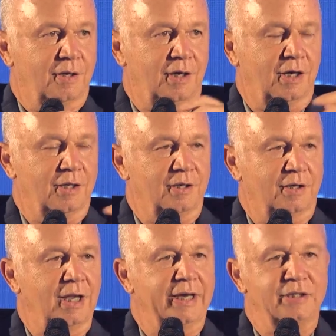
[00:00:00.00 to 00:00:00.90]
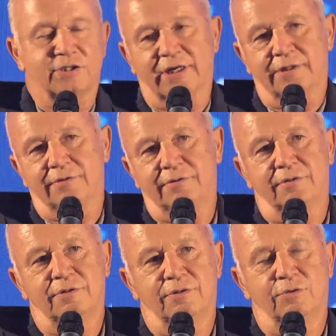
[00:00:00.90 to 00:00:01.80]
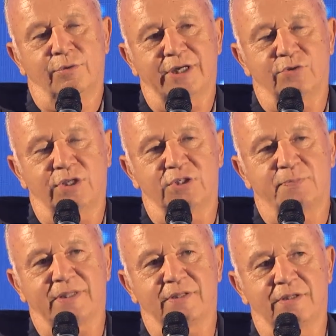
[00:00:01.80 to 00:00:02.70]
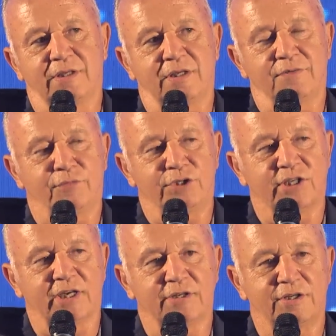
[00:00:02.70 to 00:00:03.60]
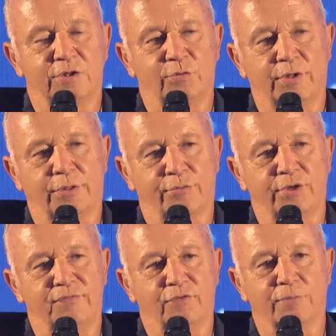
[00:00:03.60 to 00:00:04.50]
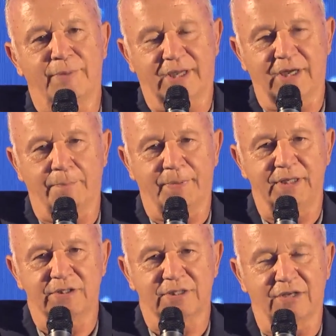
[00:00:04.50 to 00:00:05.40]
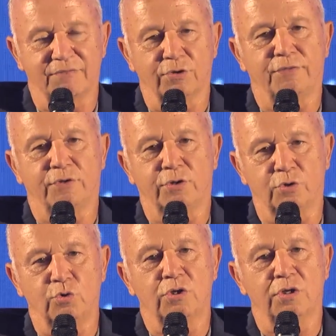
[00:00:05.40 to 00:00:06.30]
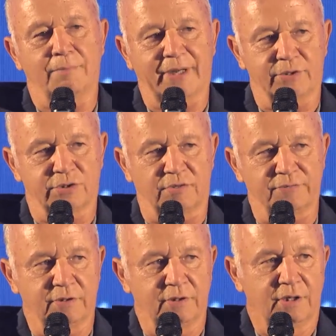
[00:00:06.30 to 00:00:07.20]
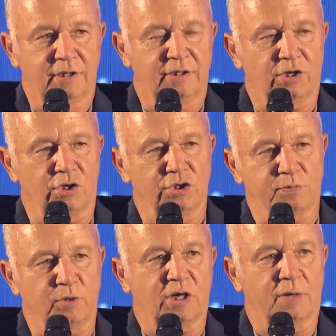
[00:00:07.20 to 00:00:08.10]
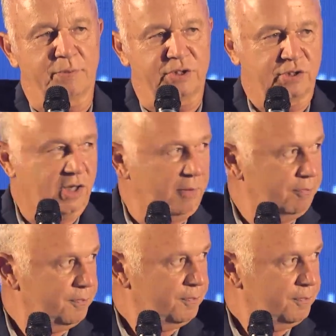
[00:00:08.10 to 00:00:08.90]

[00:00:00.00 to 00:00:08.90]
on the client side, we actually expected that if we signed a deal with the three, four big companies like Vodafone and Google and Microsoft, that all the small companies would come.